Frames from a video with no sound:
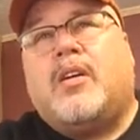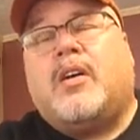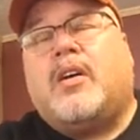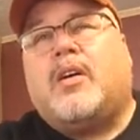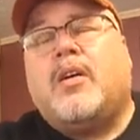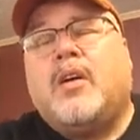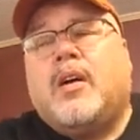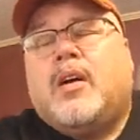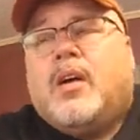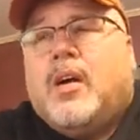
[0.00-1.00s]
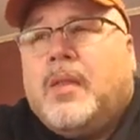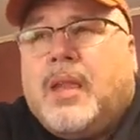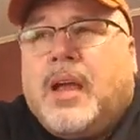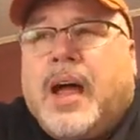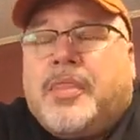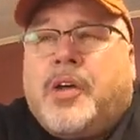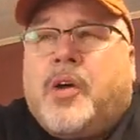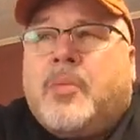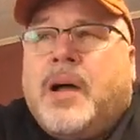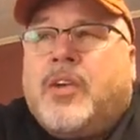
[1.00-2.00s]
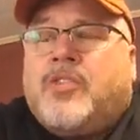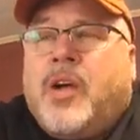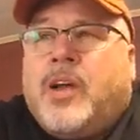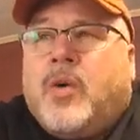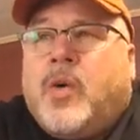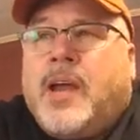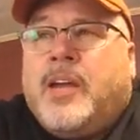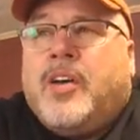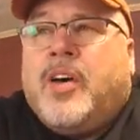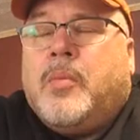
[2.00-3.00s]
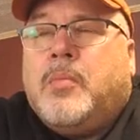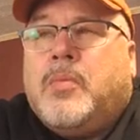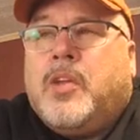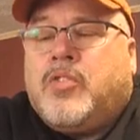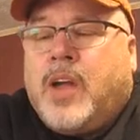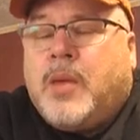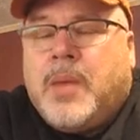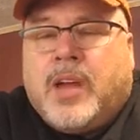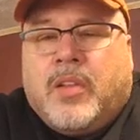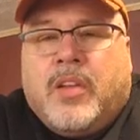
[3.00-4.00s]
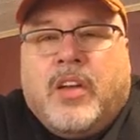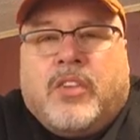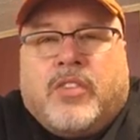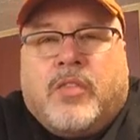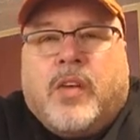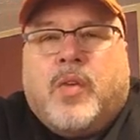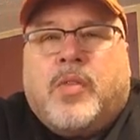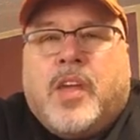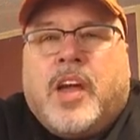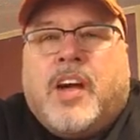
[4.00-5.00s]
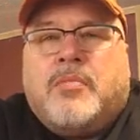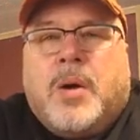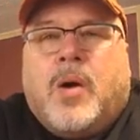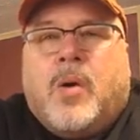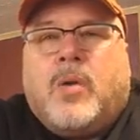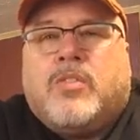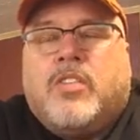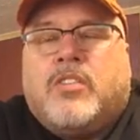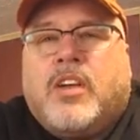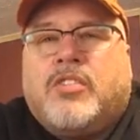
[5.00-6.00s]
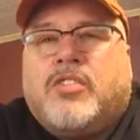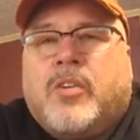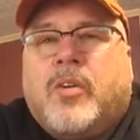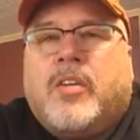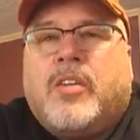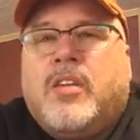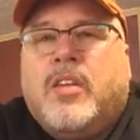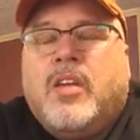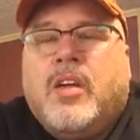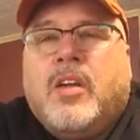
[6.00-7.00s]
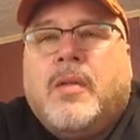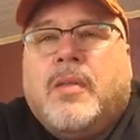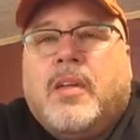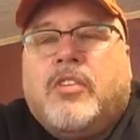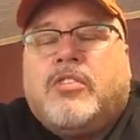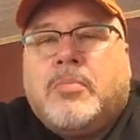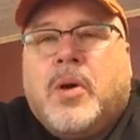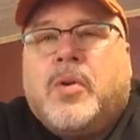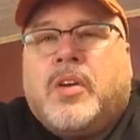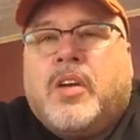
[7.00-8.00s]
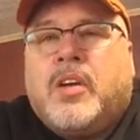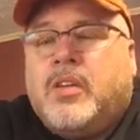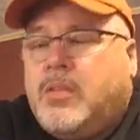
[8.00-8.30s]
I thought about trying to make a list of everything I've bought since I started smoking